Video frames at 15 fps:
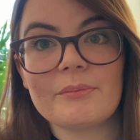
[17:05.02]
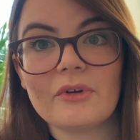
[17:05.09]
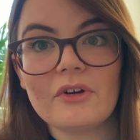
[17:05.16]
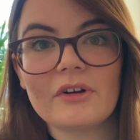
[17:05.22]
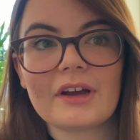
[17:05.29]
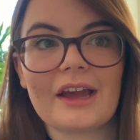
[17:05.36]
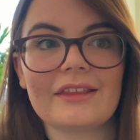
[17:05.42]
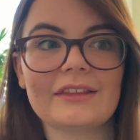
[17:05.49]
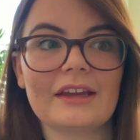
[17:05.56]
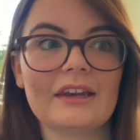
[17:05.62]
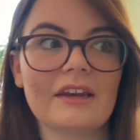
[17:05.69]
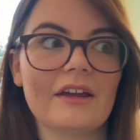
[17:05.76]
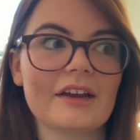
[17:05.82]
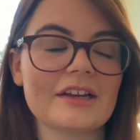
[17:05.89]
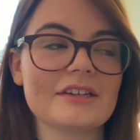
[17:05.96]
blog and they
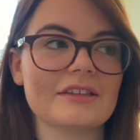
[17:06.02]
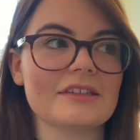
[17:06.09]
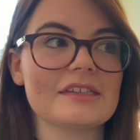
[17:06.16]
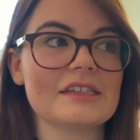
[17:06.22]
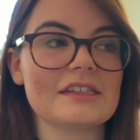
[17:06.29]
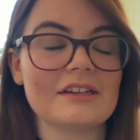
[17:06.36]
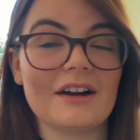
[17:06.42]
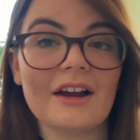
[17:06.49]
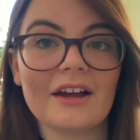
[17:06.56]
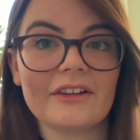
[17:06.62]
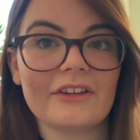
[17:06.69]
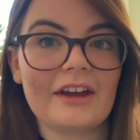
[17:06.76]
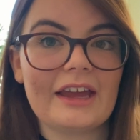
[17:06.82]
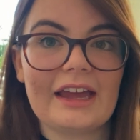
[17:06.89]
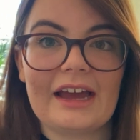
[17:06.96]
liked the style
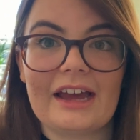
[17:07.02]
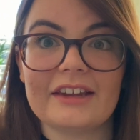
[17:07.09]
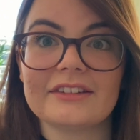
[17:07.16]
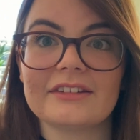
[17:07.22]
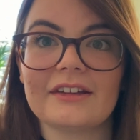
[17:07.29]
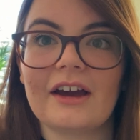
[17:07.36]
that I had.